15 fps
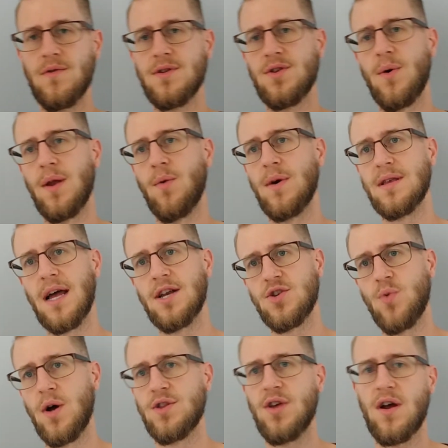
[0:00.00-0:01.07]
So anyways, I just
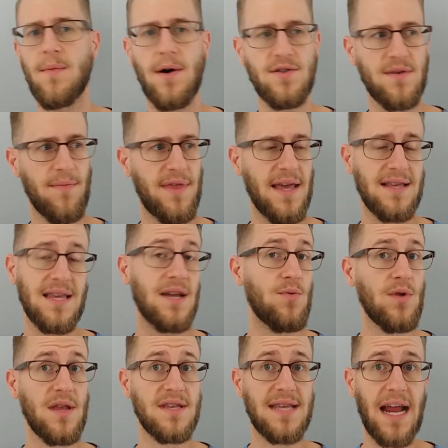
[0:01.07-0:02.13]
want to talk about some things that
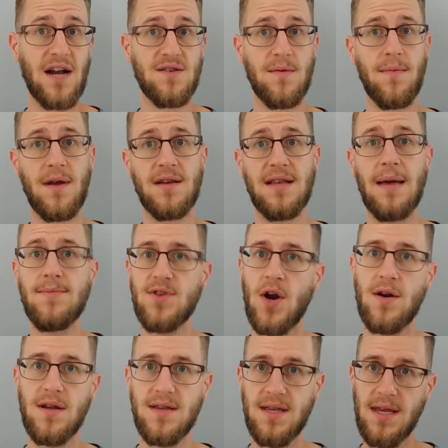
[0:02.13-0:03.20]
really scares me, because I'm
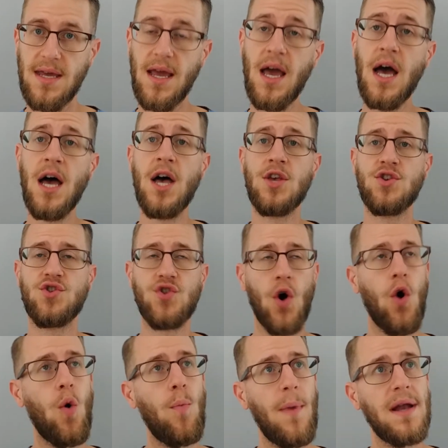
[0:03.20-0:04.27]
starting to see
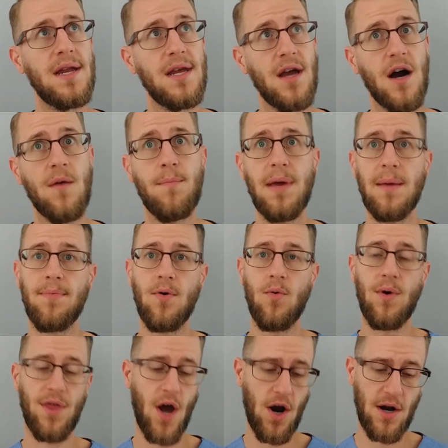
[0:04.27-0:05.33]
so many young people
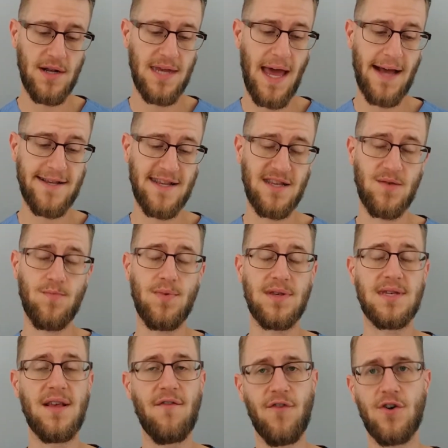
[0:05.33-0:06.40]
with heart attacks and
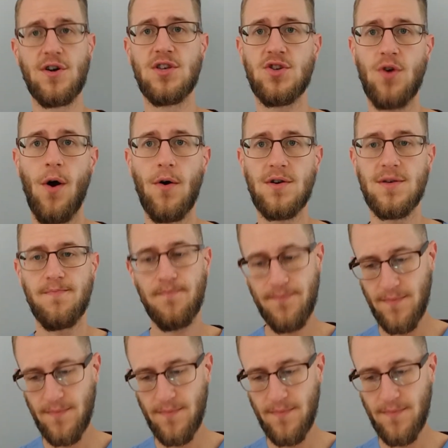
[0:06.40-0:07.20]
specifically strokes.